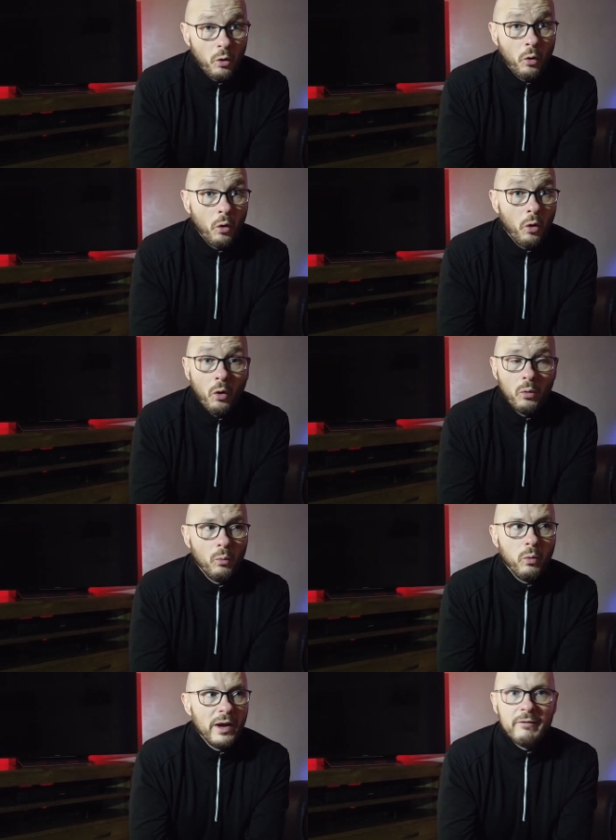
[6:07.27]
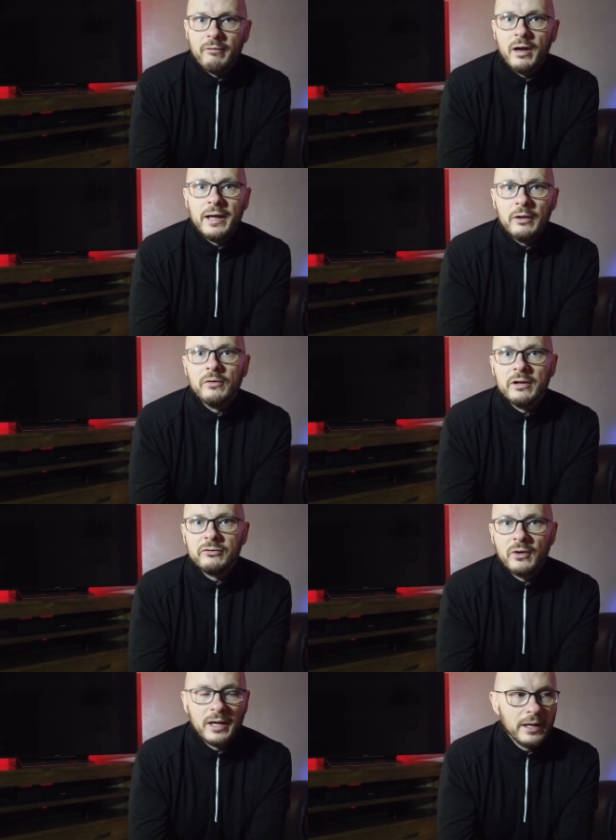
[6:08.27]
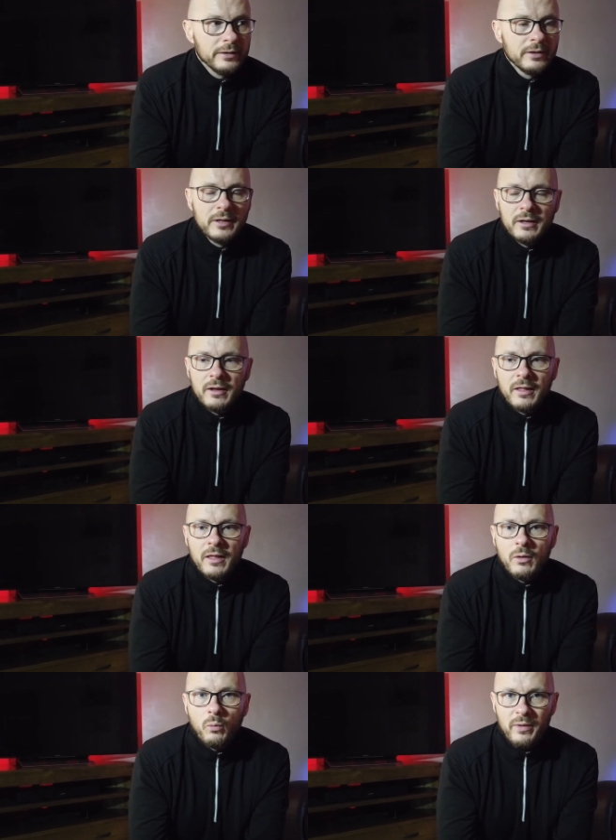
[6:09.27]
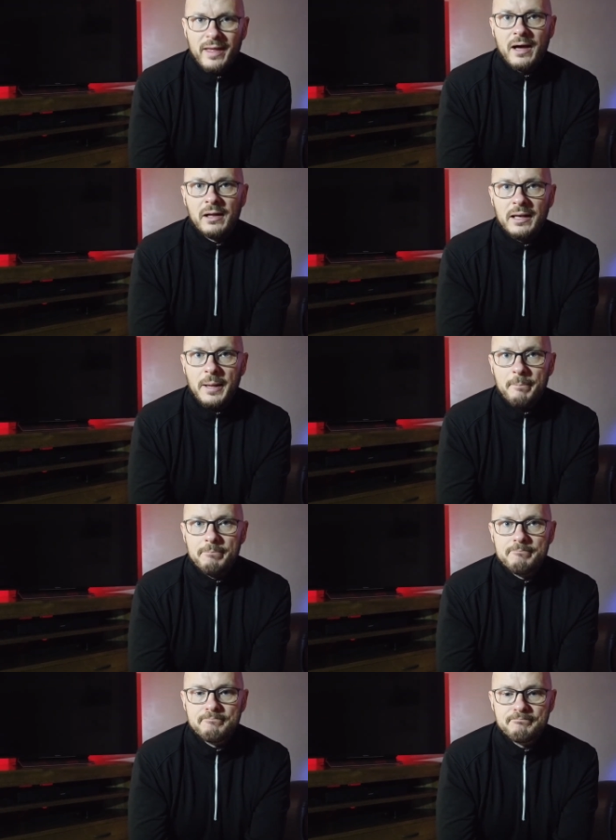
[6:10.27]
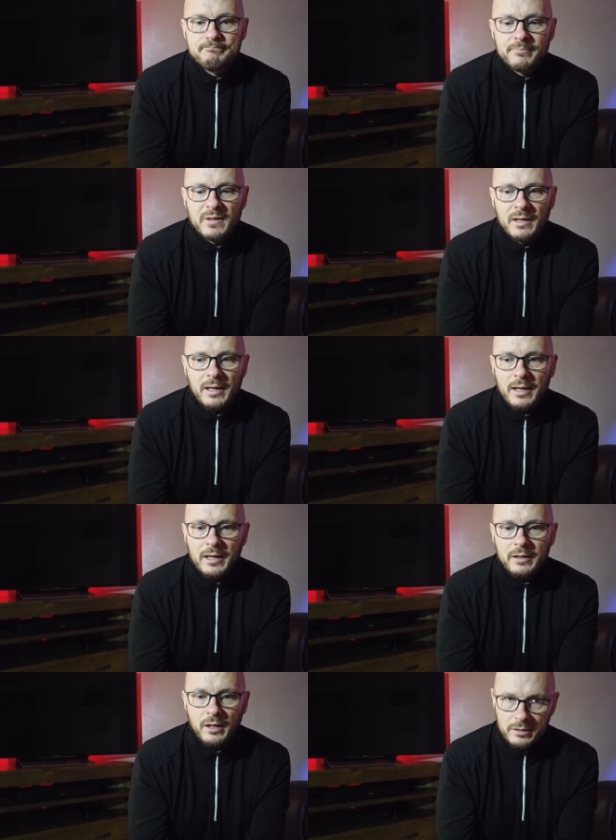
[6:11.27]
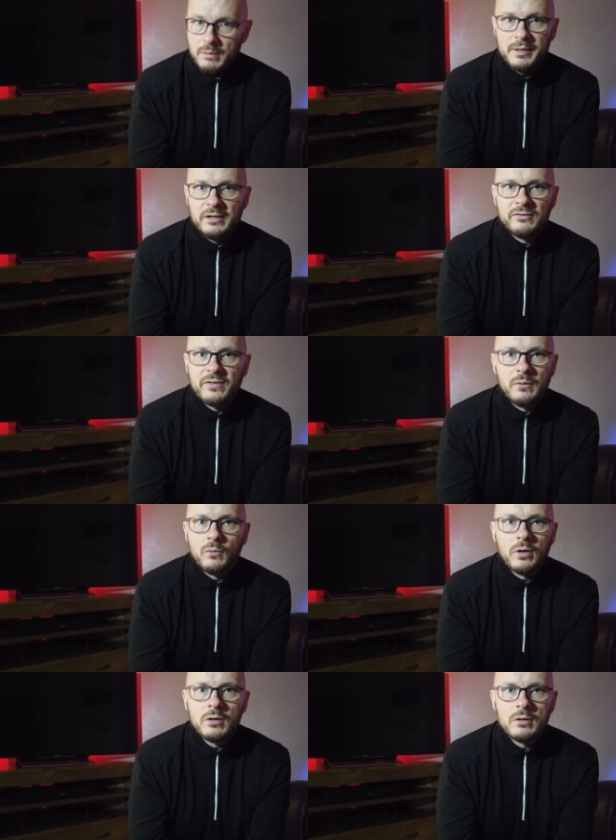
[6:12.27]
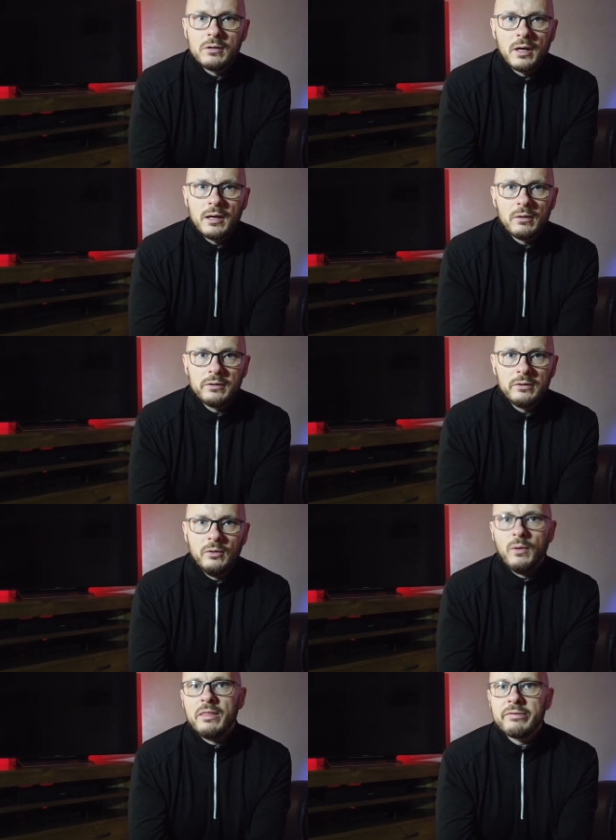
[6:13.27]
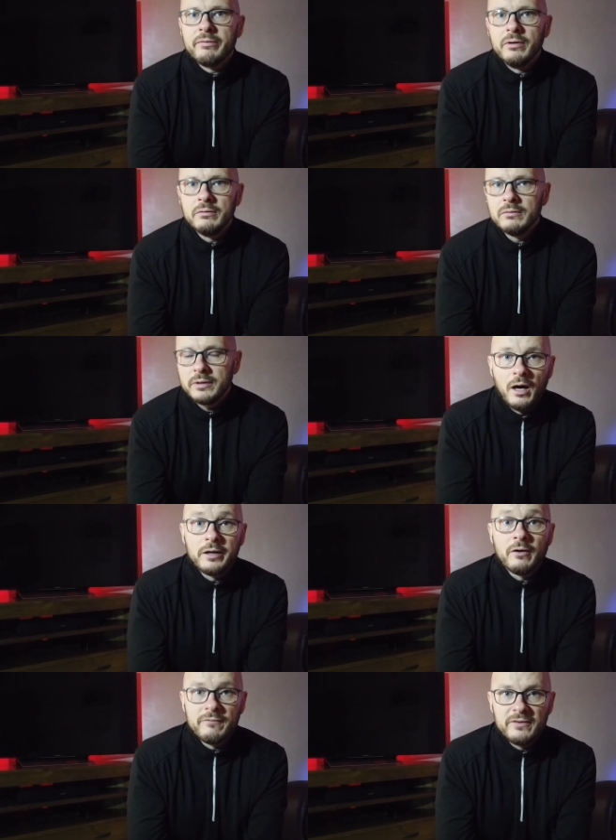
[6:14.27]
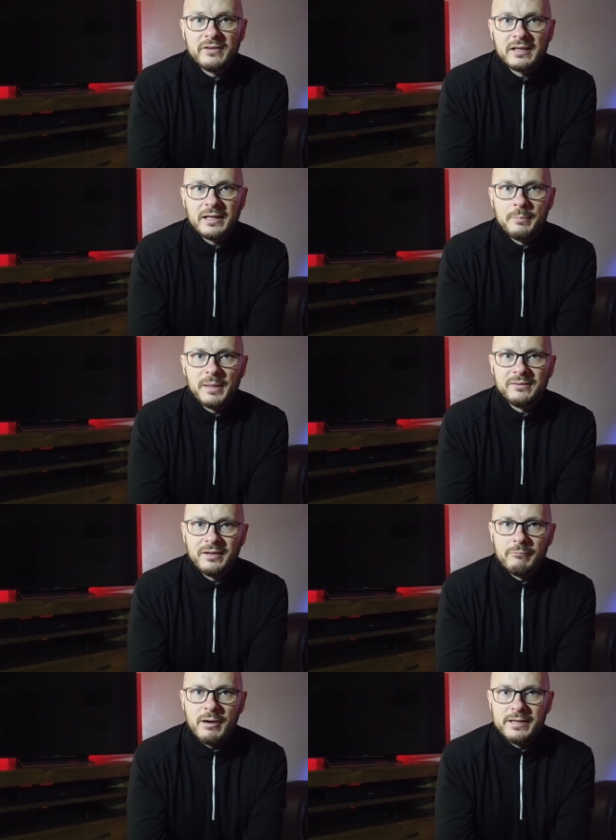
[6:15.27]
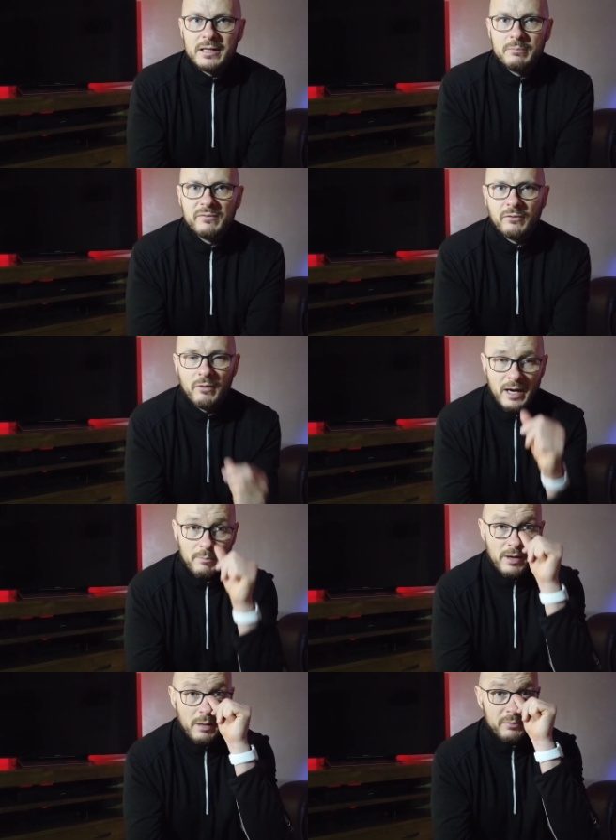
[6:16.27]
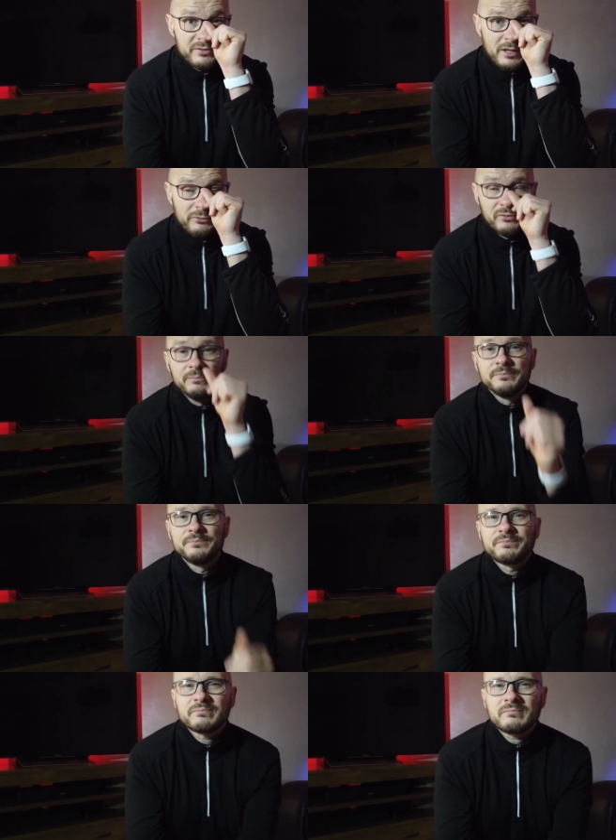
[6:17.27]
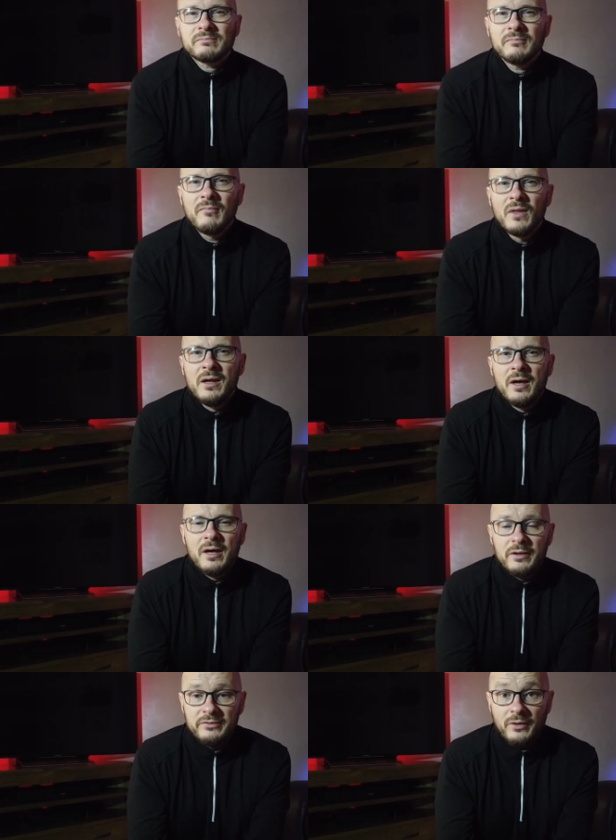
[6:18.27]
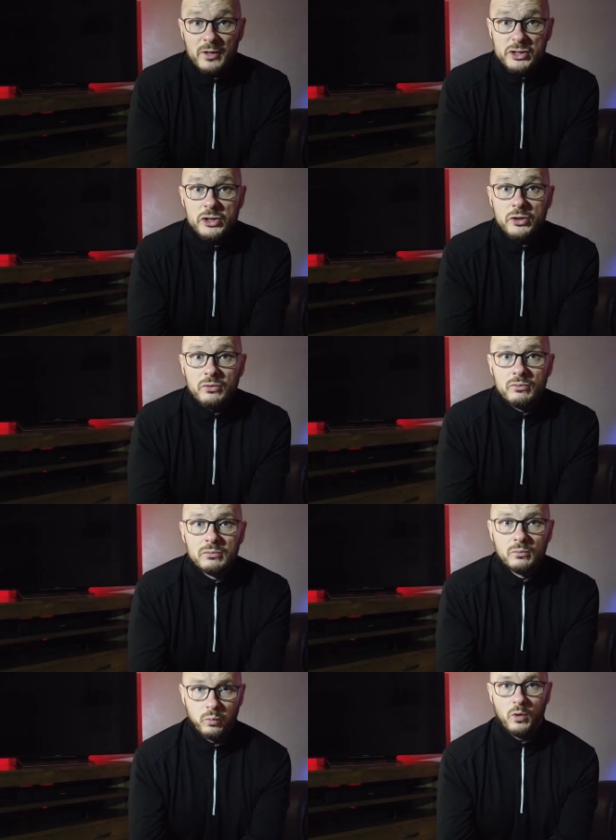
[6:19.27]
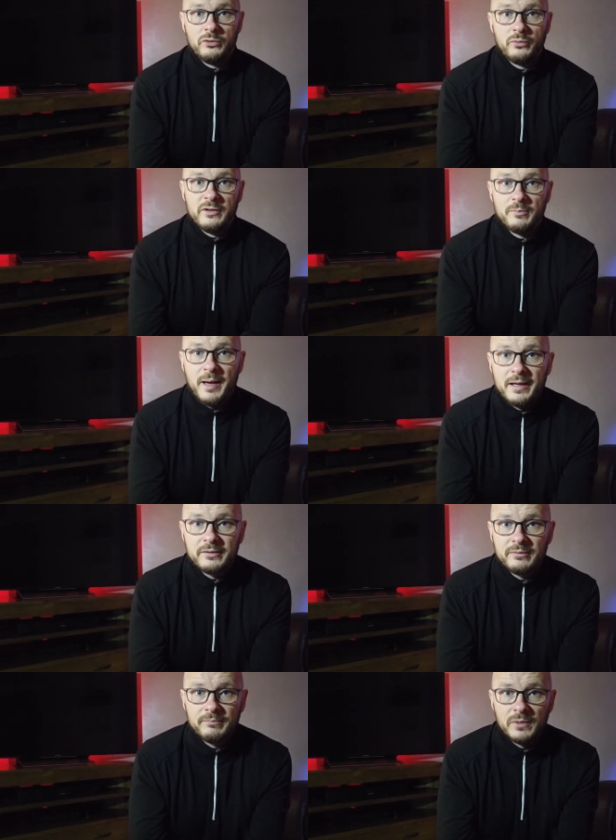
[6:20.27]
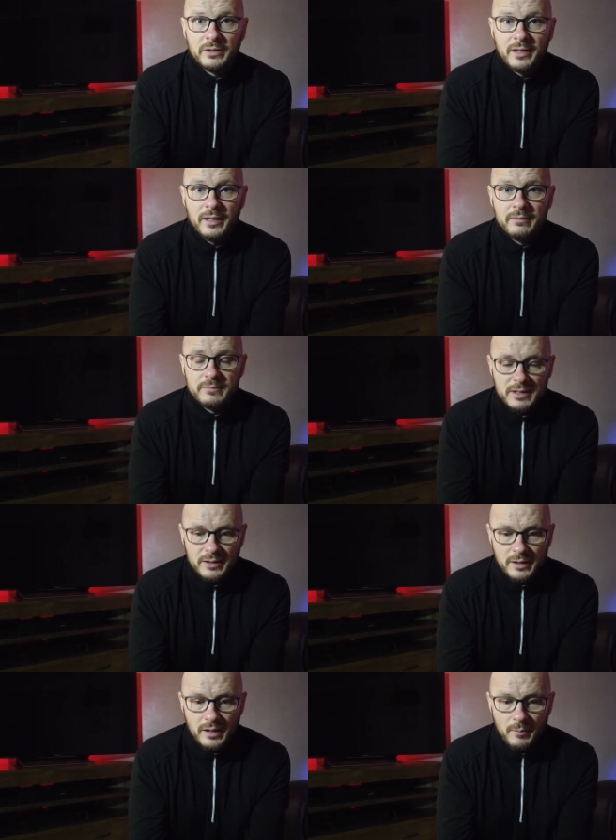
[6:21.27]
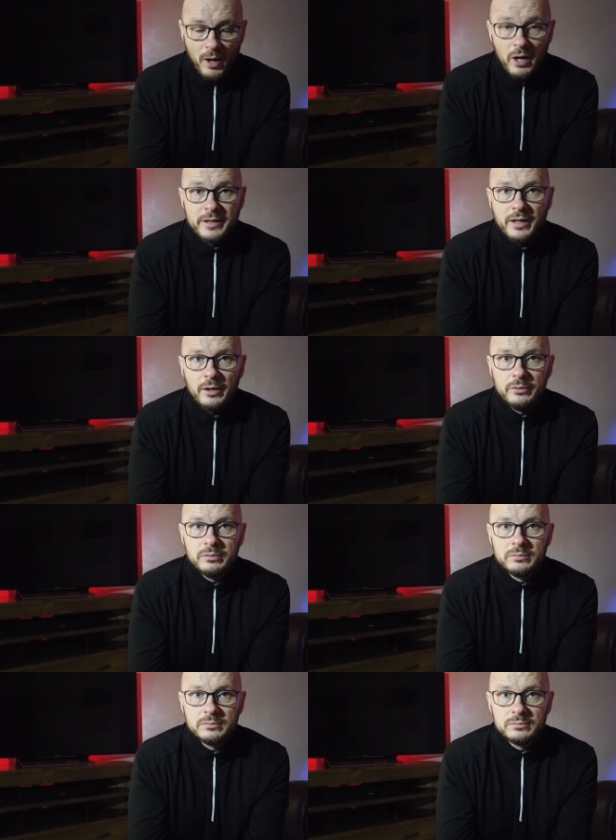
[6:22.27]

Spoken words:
or whatever illness you had without a limb, and I can't begin to think what you went through. I got physically and mentally ready before I had my amputation, so I knew what to expect. Okay, I know